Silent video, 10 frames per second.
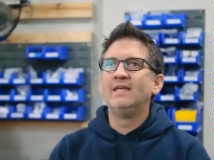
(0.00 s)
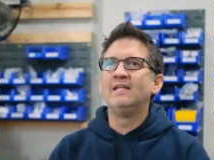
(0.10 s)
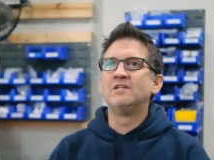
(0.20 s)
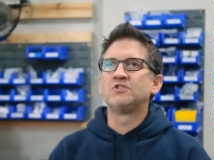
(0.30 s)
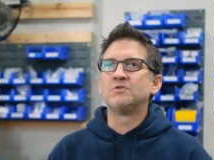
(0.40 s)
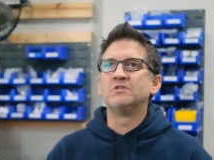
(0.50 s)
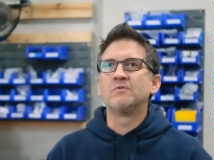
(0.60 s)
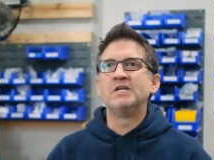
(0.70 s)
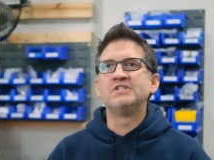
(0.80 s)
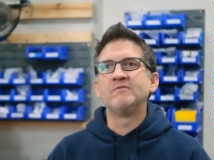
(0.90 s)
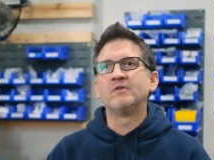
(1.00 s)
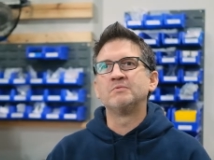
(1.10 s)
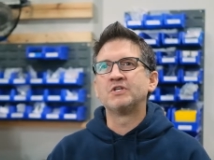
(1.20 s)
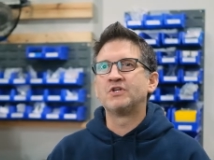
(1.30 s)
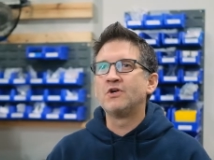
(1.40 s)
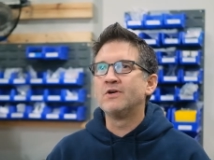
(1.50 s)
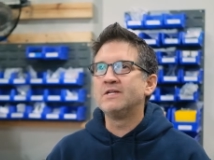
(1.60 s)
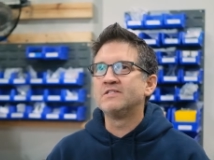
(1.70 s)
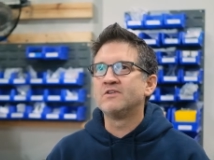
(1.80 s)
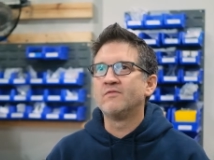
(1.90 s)
Industries ranging from security
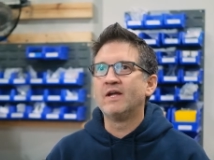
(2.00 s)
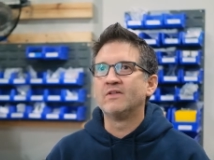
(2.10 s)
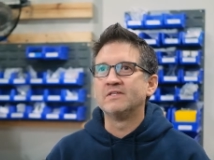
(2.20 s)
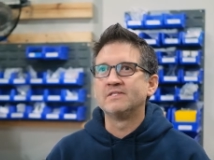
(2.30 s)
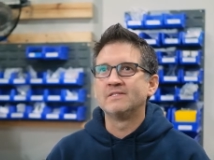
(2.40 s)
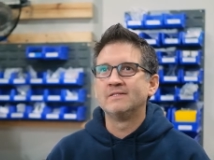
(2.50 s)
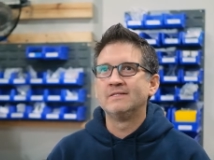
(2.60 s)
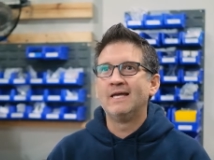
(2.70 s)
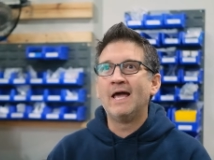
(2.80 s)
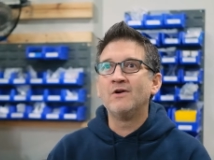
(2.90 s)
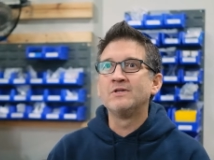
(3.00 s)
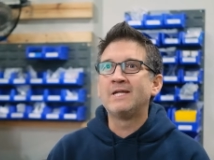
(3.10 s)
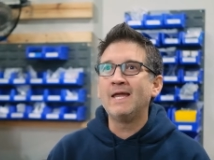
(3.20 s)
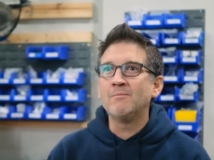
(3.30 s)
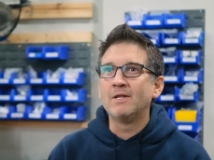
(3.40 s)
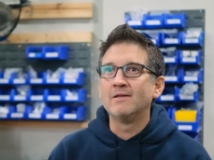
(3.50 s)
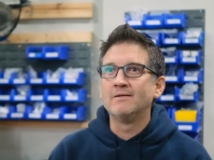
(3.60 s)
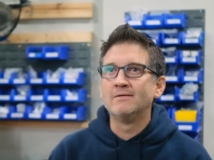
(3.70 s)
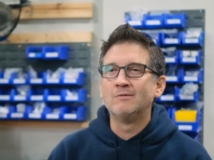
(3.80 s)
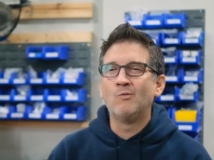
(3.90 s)
and surveillance, entertainment,
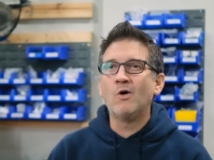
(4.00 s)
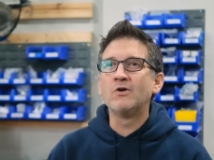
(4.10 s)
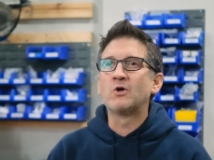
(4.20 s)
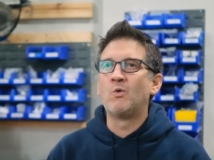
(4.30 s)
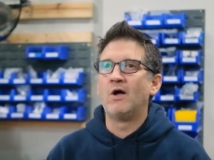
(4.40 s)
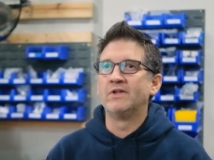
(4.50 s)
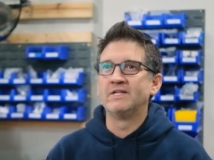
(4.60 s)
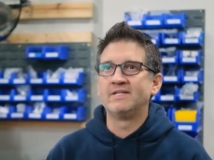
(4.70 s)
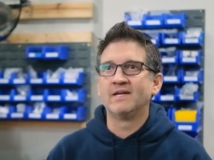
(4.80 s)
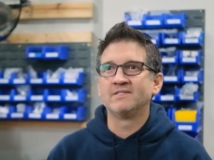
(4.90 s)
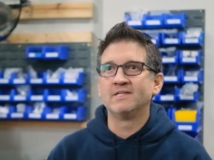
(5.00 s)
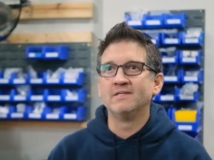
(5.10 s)
water quality testing,